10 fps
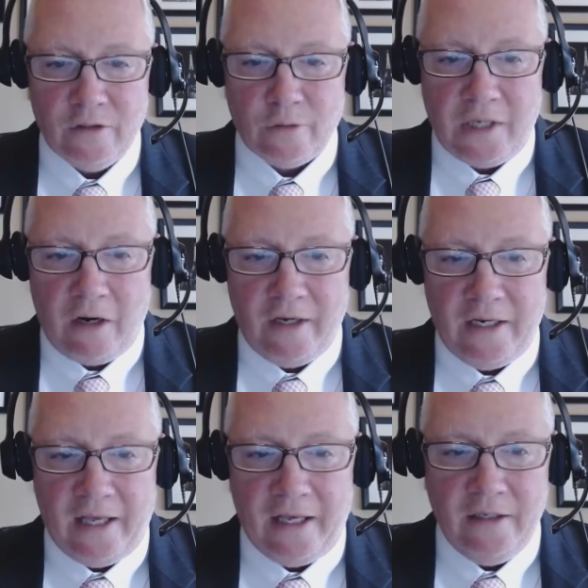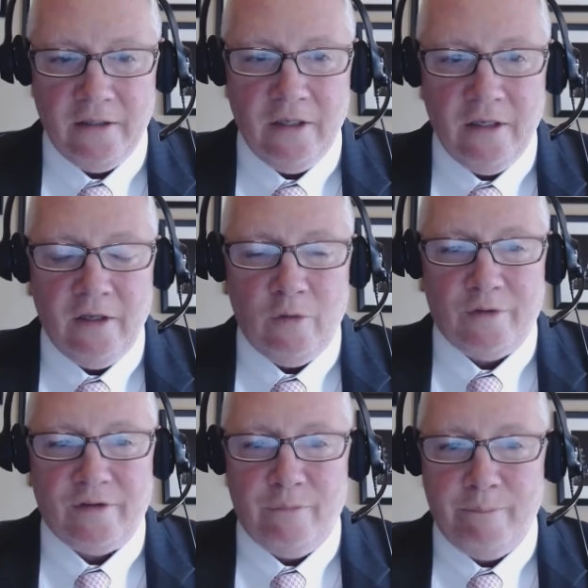So Target A
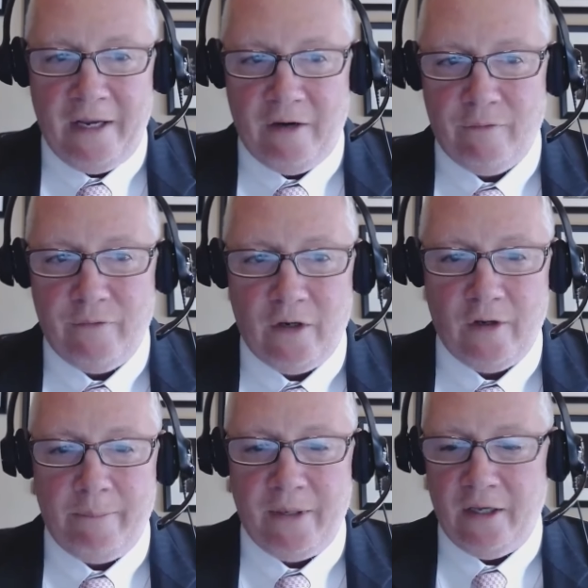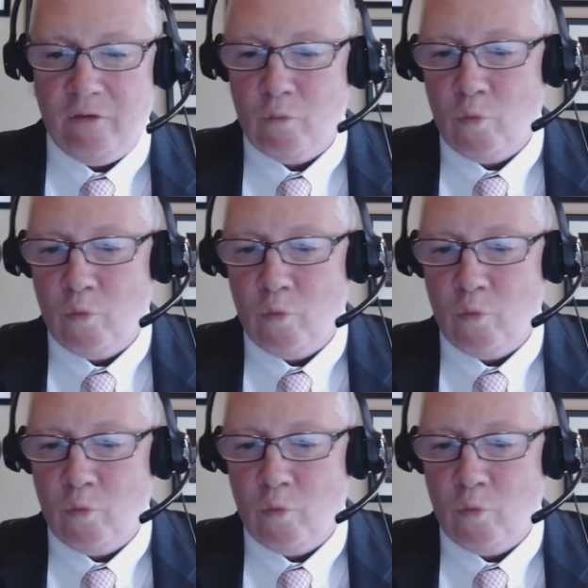was a very big